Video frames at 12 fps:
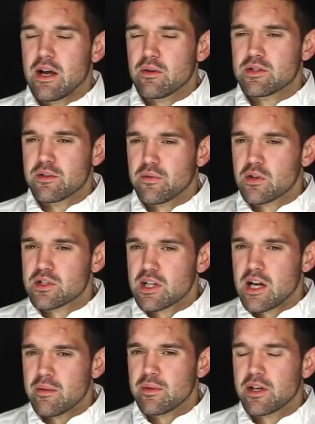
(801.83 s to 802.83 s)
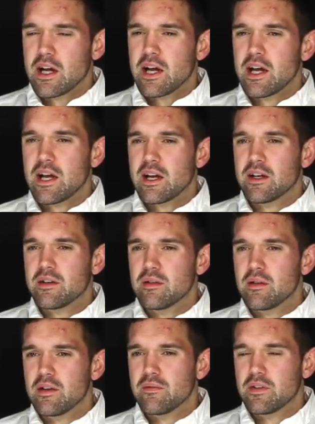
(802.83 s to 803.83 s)
That was the first time that I had
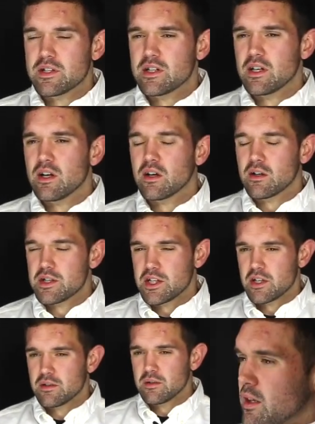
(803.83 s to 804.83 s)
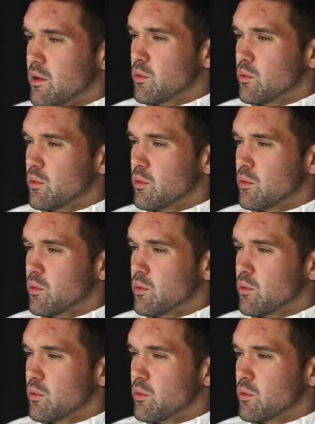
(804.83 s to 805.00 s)
visited one hundred Gen.